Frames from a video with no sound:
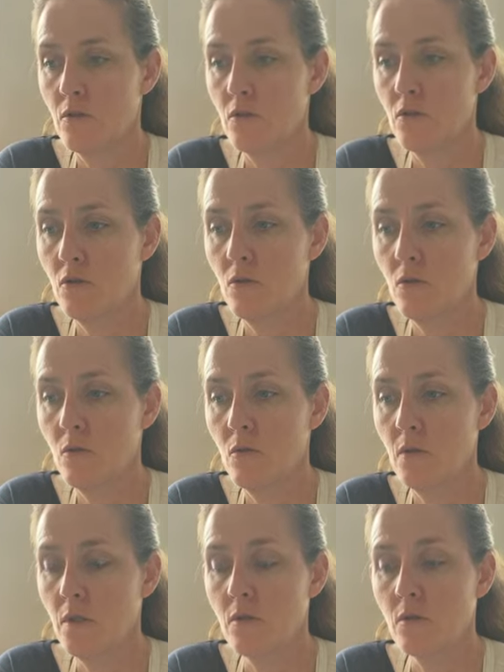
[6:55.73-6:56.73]

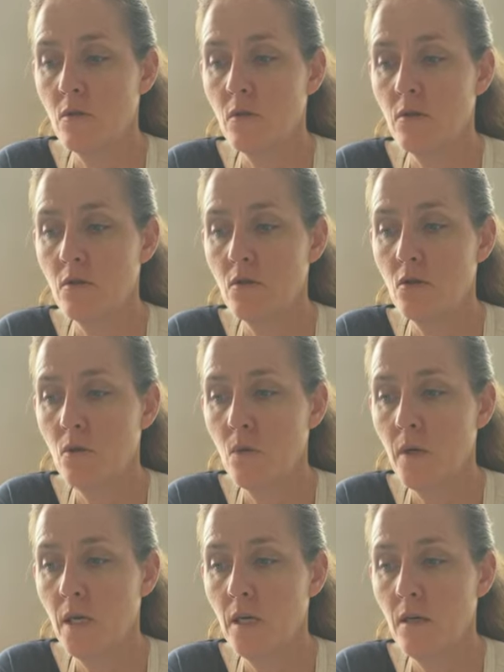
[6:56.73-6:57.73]
to, it's called
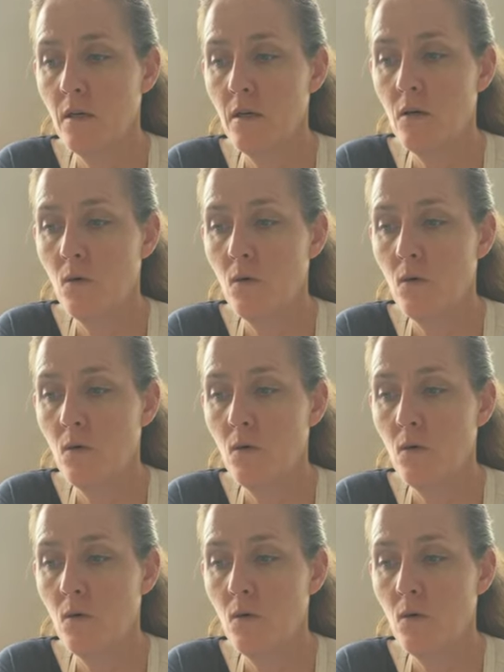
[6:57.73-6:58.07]
joinonelove.org.